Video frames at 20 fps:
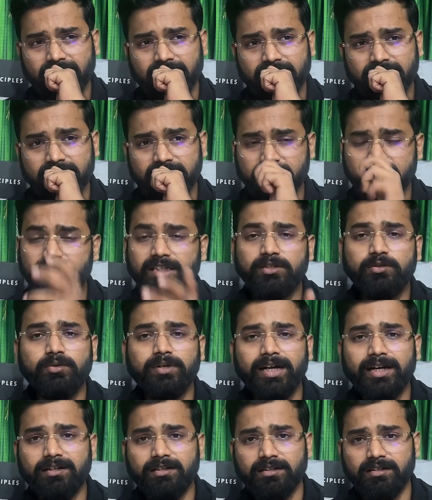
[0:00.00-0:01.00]
still you
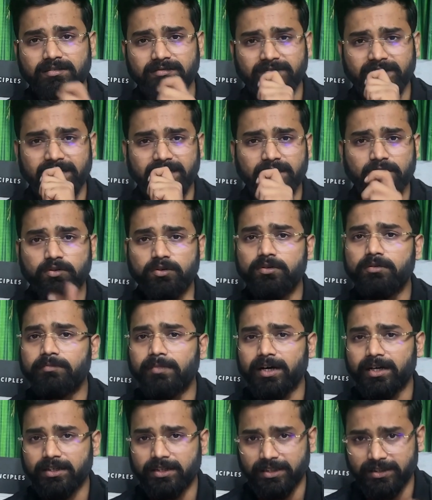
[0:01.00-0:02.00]
get a very good
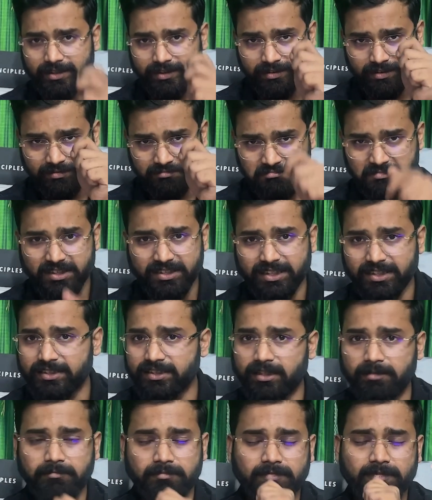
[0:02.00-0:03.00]
mark in this
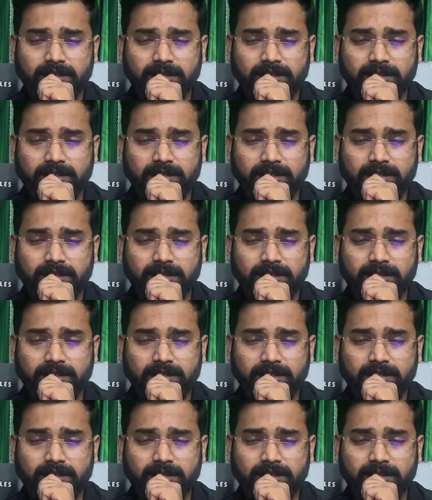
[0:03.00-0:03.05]
exam.